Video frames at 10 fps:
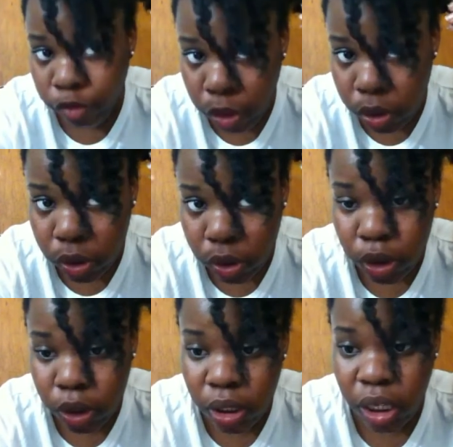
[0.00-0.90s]

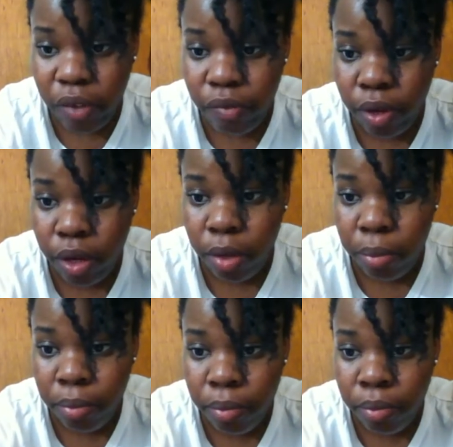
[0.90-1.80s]
rollers to give
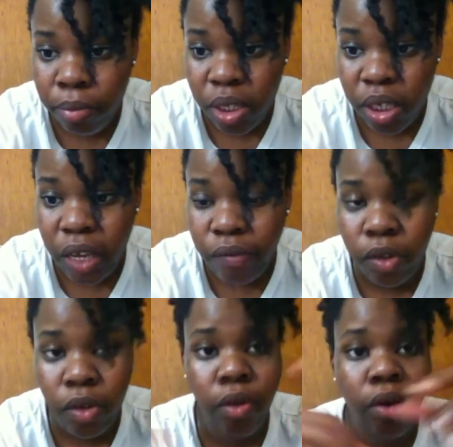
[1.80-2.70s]

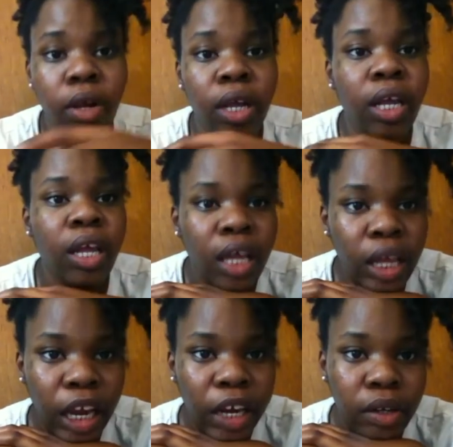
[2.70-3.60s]
your
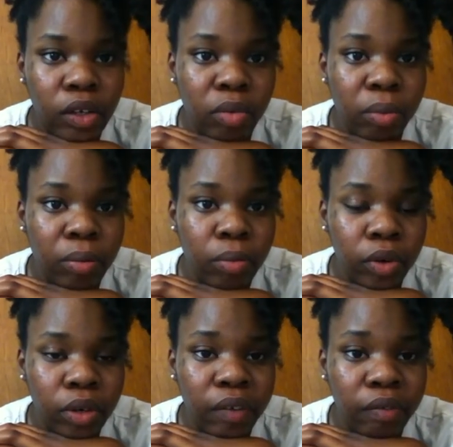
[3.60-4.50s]
hair a little bit
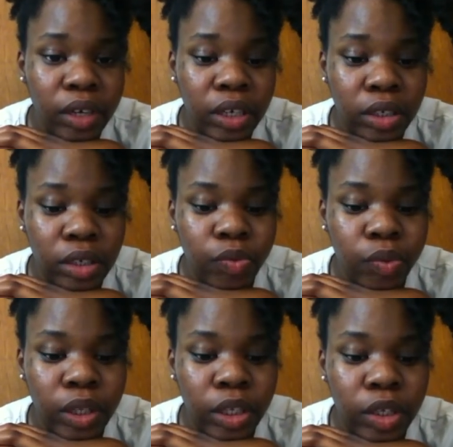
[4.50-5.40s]
more definition. It's
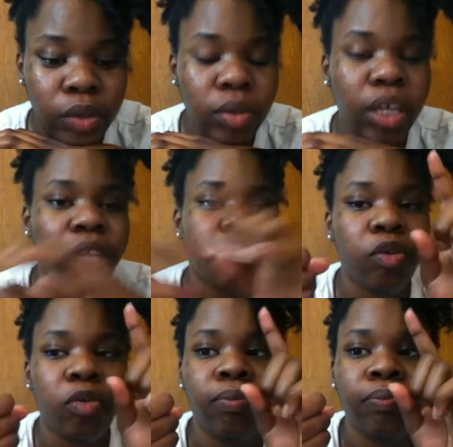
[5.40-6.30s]
really cute. Like if
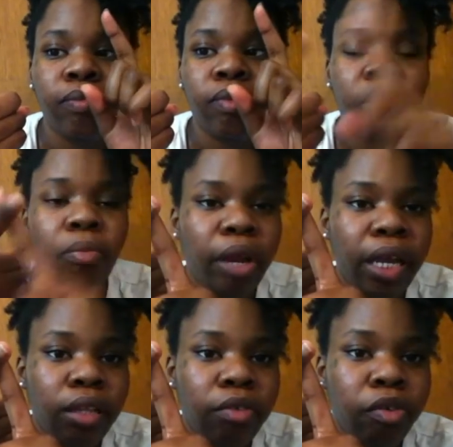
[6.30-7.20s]
you
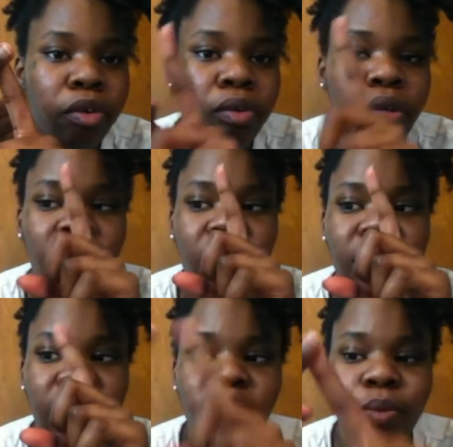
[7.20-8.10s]
braid the root,
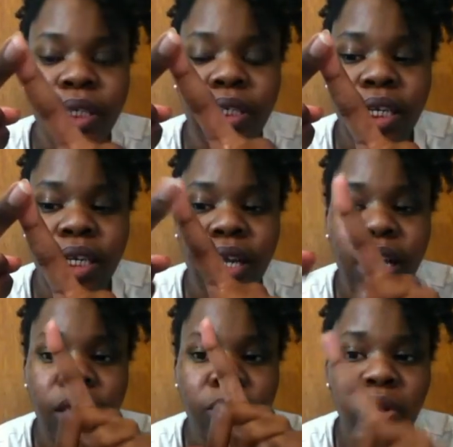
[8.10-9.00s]
then twist it,
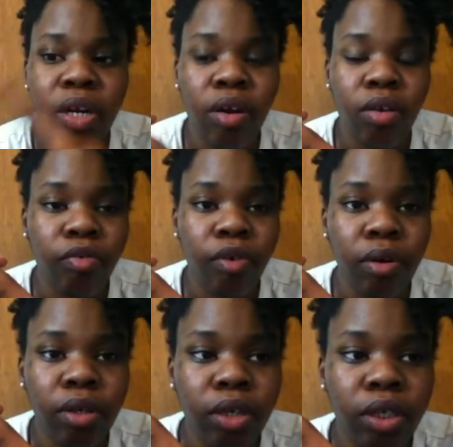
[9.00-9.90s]
and then put it on
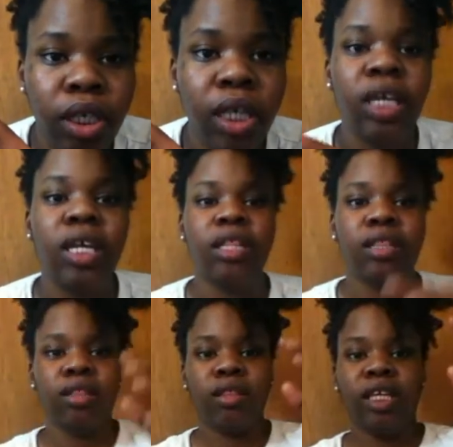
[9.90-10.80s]
rollers,
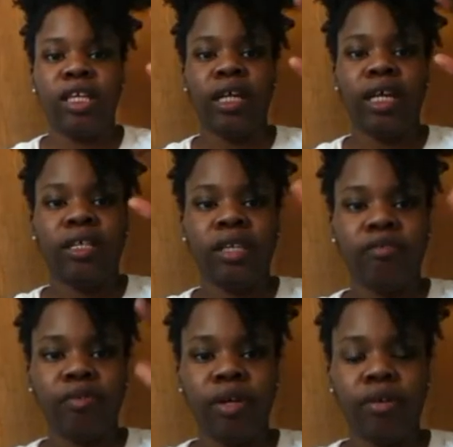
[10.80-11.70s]
the like
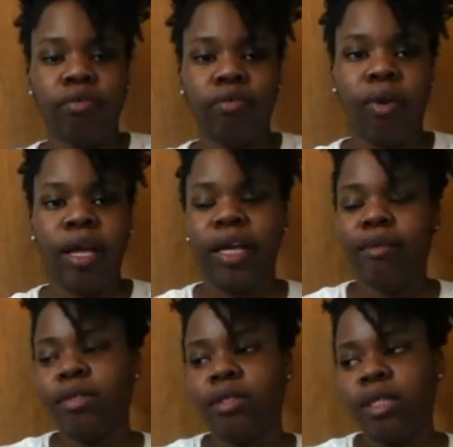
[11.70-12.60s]
different
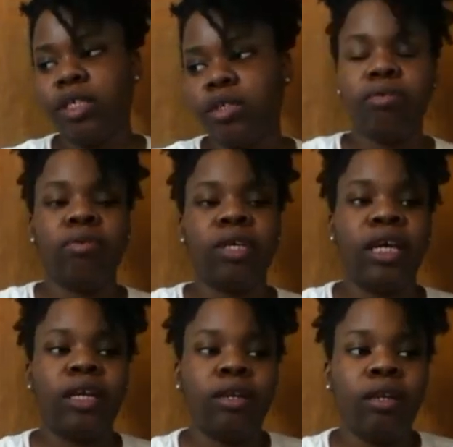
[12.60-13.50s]
waves that you
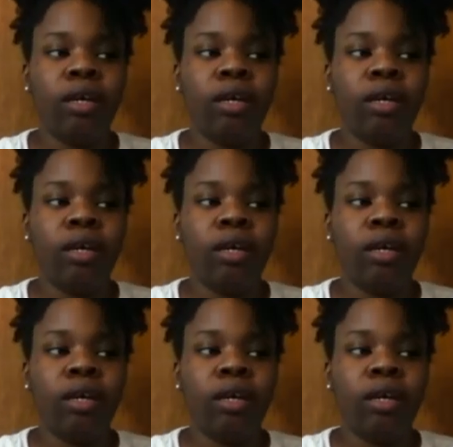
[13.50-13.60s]
get